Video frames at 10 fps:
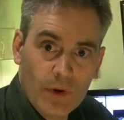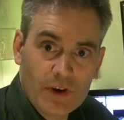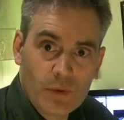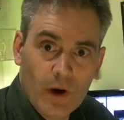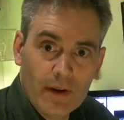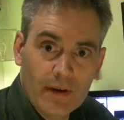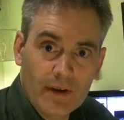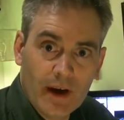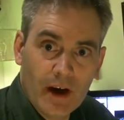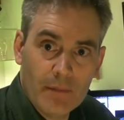In this one,
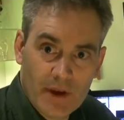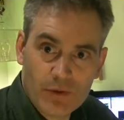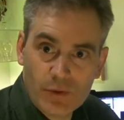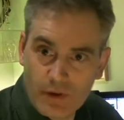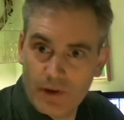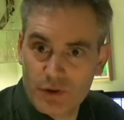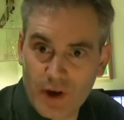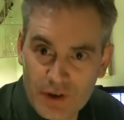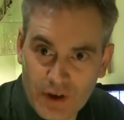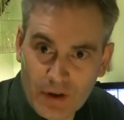there's also a
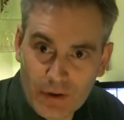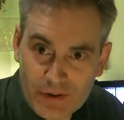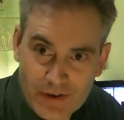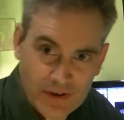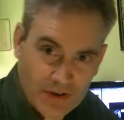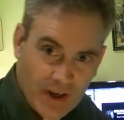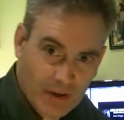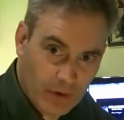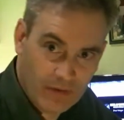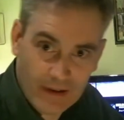tragic loss, there's a
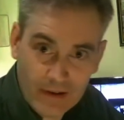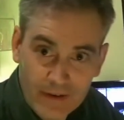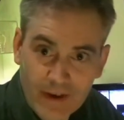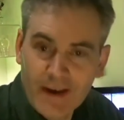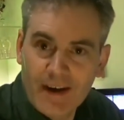shadowy villain,